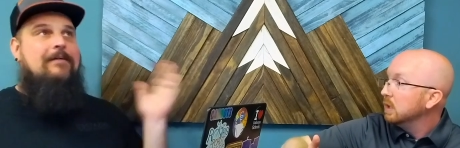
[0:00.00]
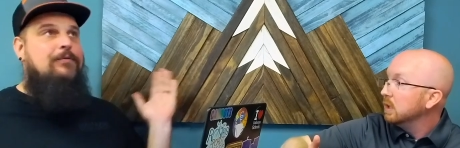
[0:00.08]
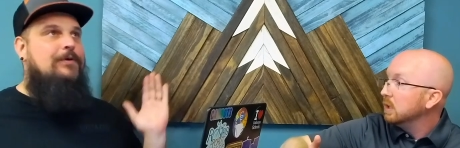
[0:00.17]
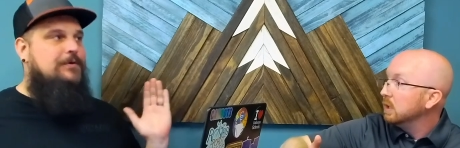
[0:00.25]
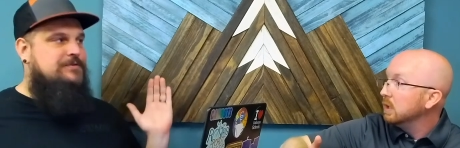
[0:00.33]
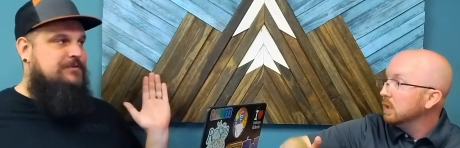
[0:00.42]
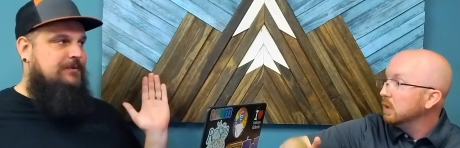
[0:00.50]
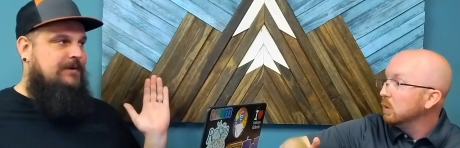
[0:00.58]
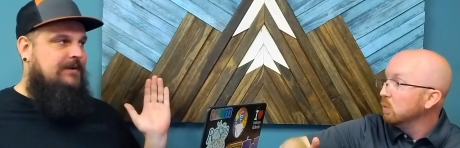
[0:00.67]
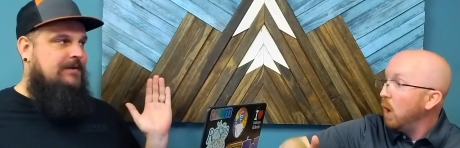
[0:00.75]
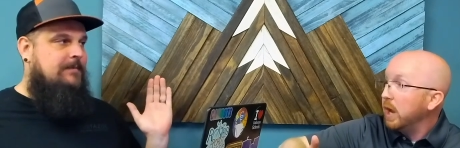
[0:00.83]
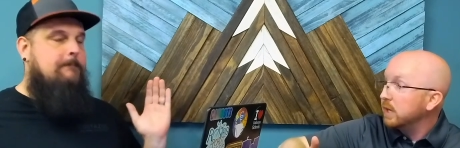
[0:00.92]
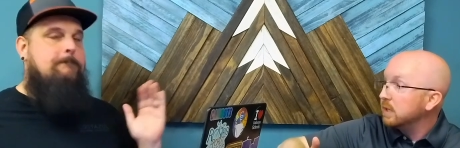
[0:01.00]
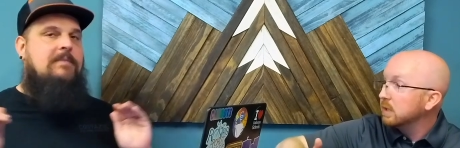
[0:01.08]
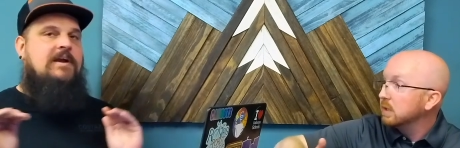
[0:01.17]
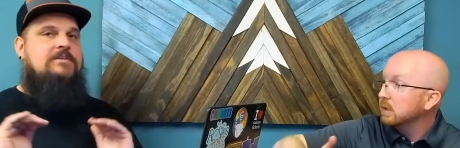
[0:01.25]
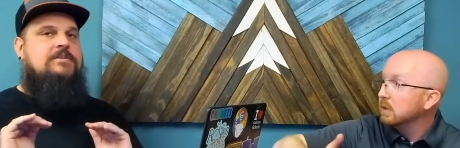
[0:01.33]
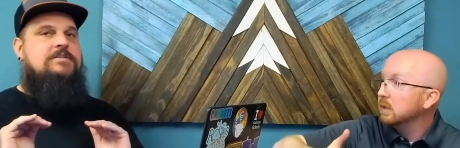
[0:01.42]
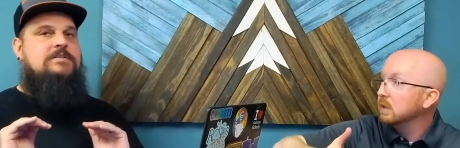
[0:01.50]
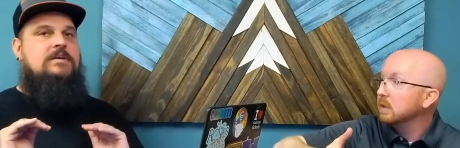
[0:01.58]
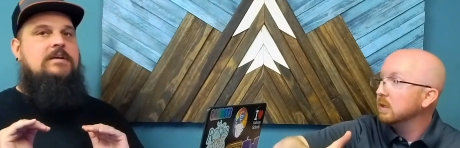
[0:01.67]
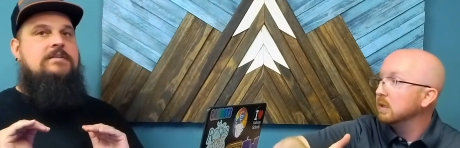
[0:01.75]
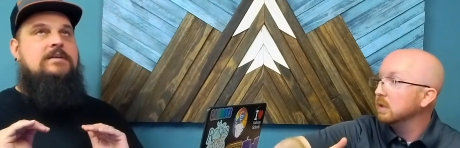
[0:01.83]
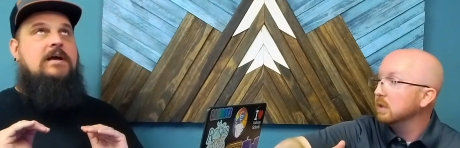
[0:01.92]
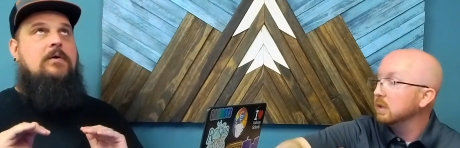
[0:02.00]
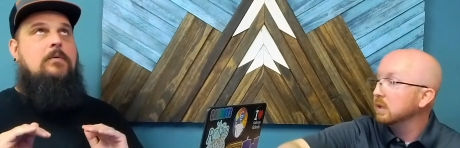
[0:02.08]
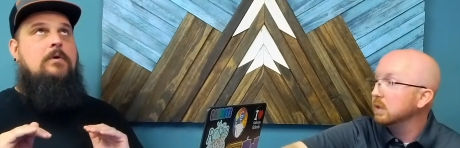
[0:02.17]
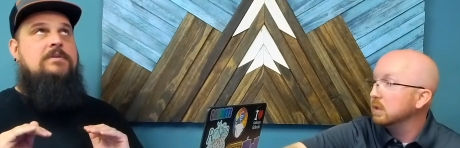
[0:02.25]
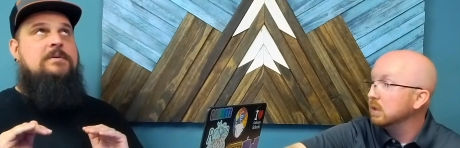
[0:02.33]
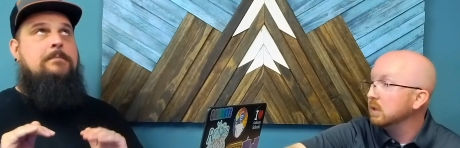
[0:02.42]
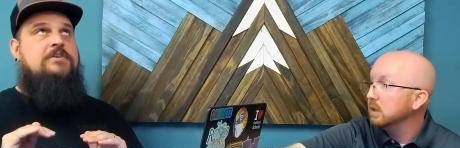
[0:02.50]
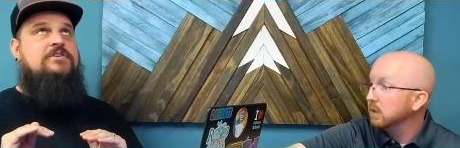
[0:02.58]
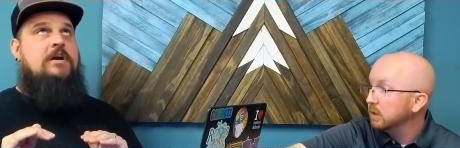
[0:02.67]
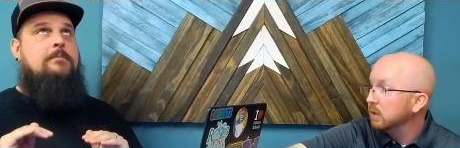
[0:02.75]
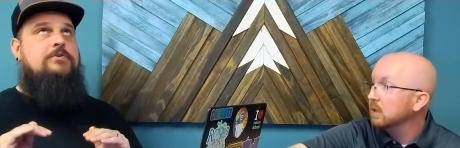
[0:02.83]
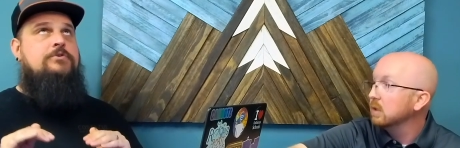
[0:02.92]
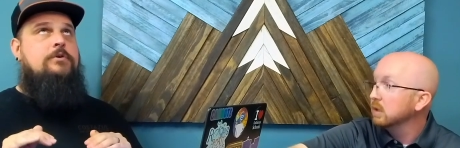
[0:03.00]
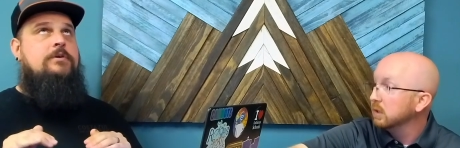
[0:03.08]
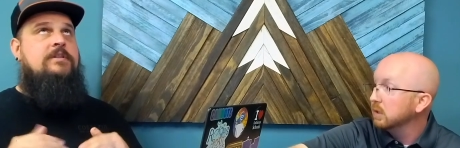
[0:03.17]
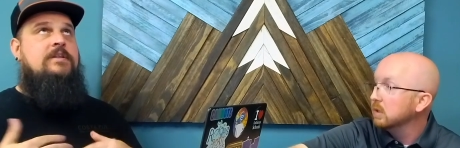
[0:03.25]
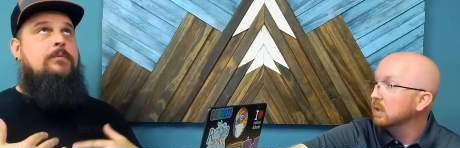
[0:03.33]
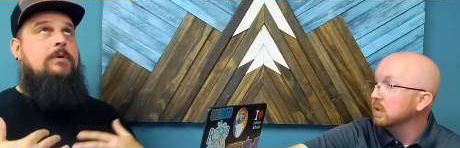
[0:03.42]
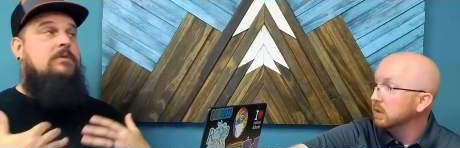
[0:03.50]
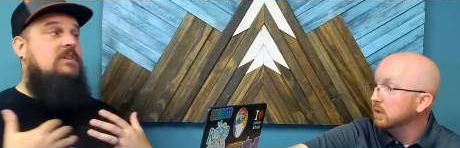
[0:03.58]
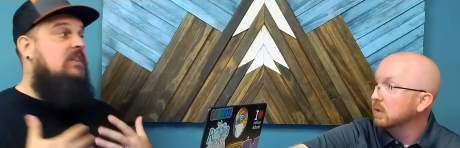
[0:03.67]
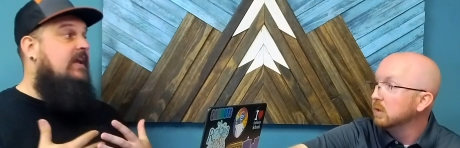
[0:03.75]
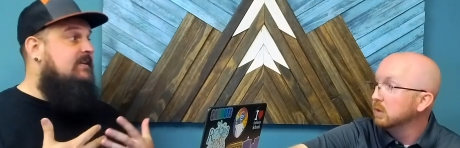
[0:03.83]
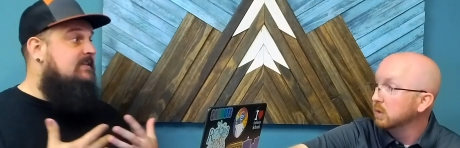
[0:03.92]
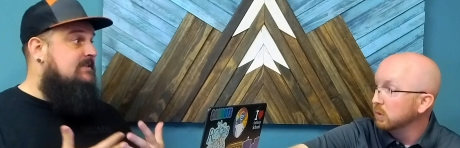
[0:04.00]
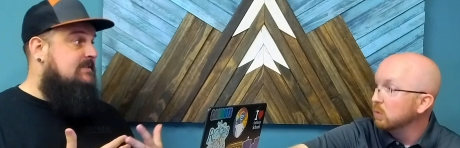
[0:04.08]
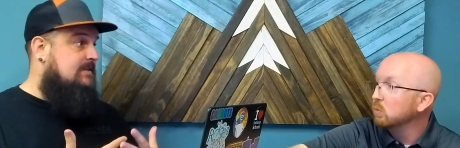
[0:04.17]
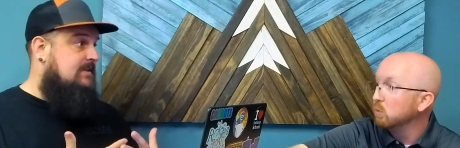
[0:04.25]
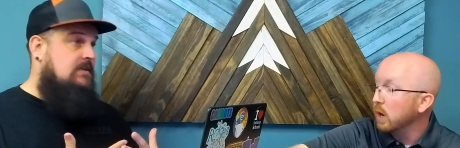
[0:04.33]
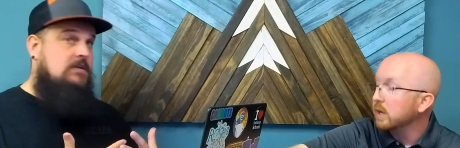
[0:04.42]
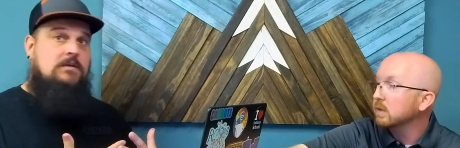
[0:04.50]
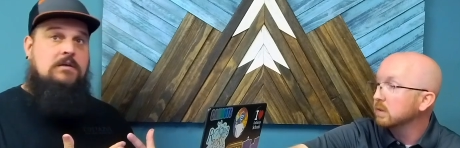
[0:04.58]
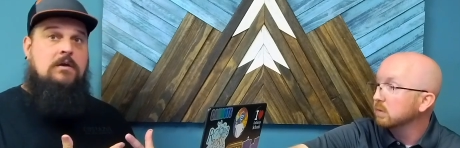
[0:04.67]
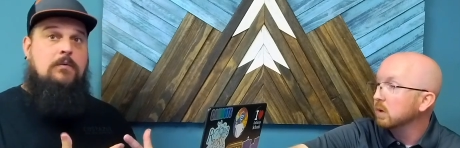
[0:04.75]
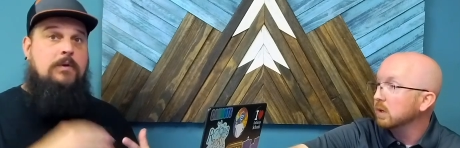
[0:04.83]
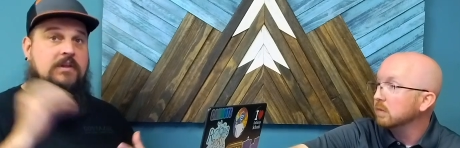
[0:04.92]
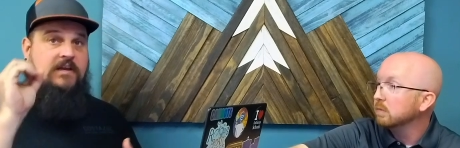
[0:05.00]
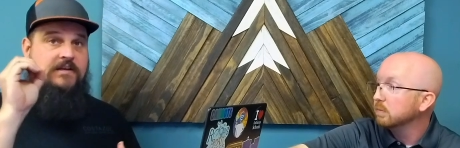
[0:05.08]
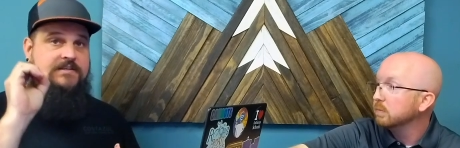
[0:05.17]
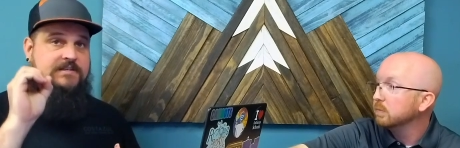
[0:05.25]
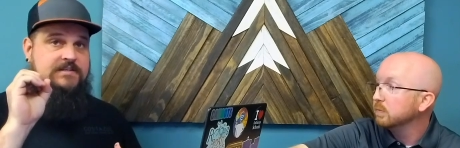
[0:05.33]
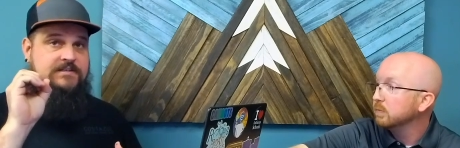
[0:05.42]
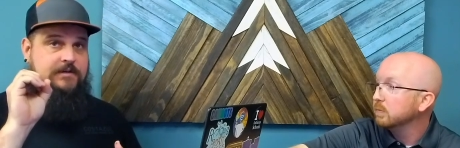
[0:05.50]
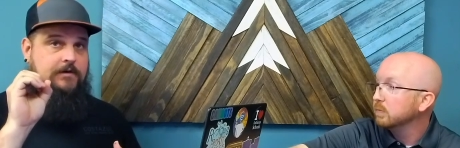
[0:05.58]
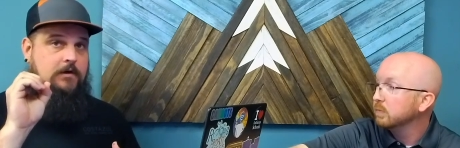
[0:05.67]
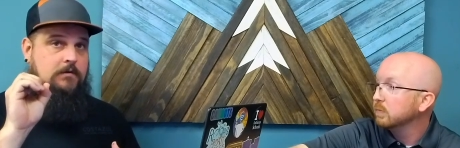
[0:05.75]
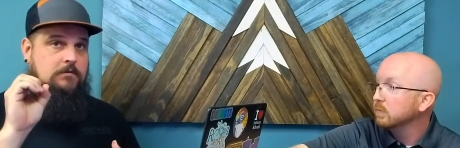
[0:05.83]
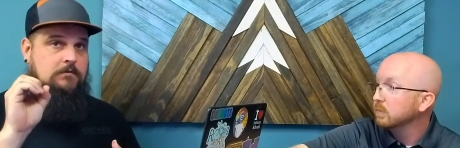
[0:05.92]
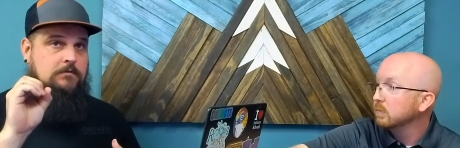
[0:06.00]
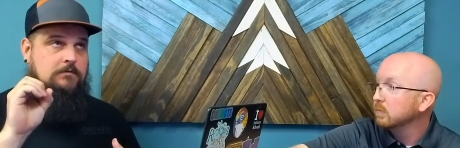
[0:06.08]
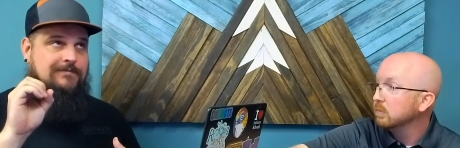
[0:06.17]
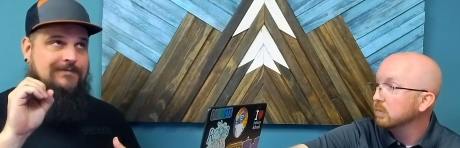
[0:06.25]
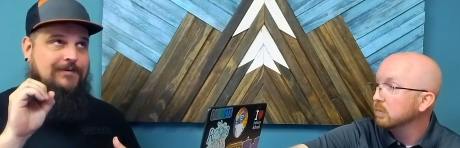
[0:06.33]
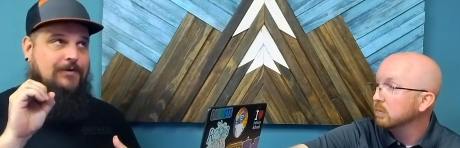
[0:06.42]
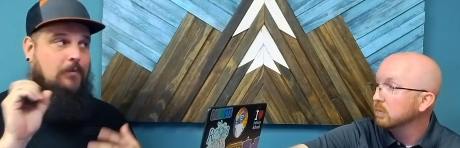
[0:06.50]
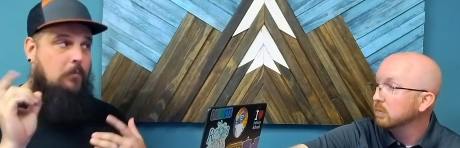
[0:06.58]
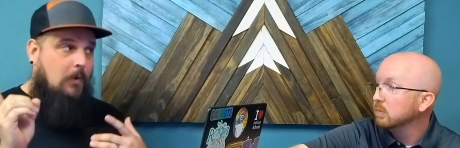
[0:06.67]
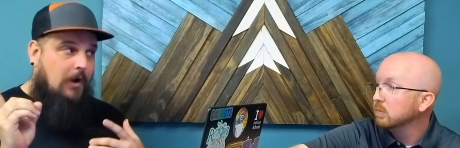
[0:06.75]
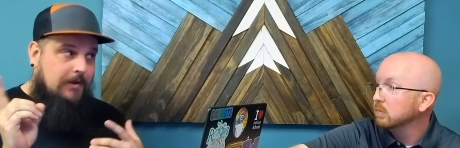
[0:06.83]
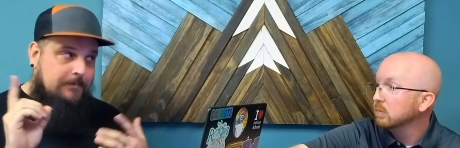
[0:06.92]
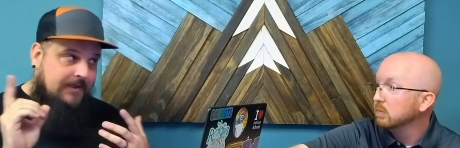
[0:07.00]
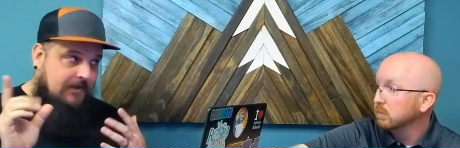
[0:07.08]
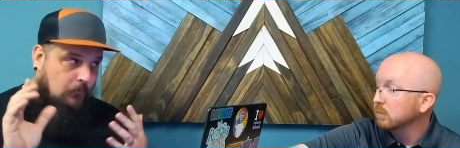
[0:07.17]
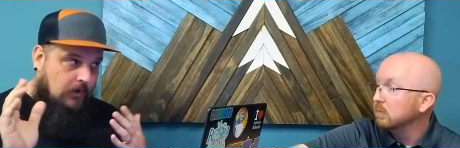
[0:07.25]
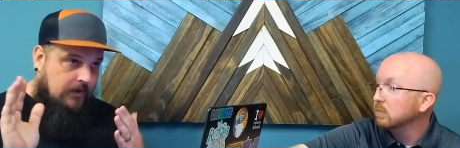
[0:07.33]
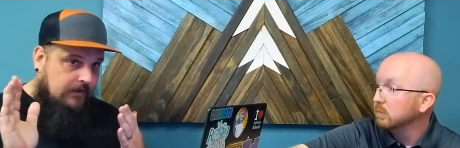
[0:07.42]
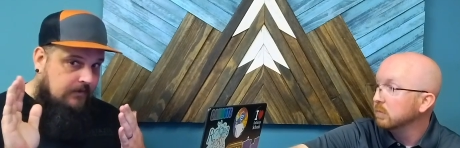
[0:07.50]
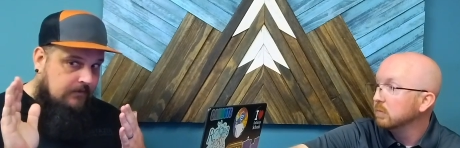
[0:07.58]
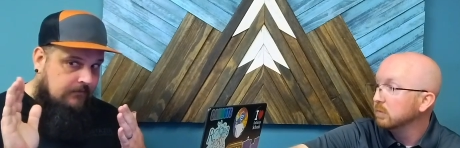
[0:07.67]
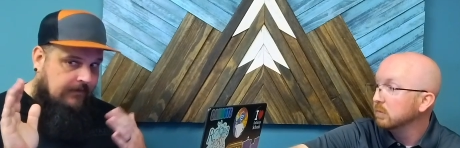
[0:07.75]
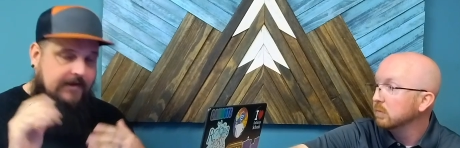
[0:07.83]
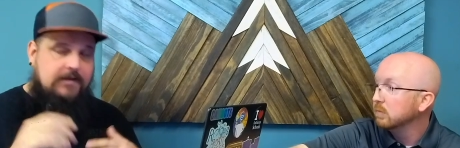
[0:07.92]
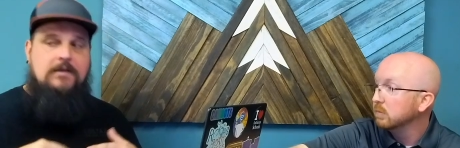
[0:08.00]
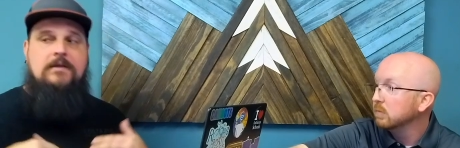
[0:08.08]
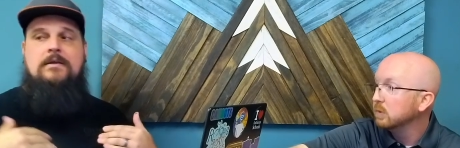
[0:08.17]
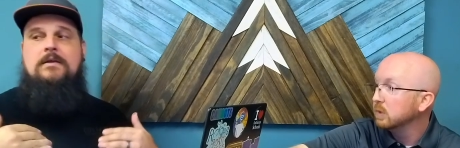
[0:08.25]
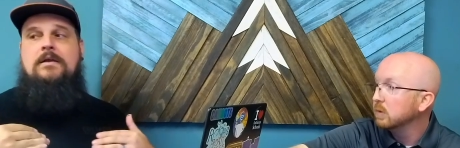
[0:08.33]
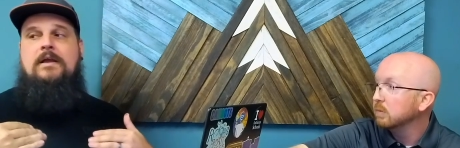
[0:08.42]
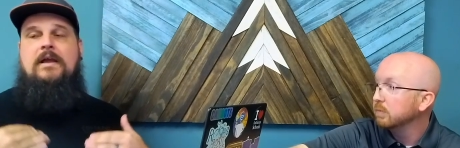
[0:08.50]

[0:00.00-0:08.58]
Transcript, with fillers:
Speaker 1: everyone goes through it. Right. It's just it's a much higher majority than we would like to see. Right. We'd like to see 0 or 1, right? Yeah.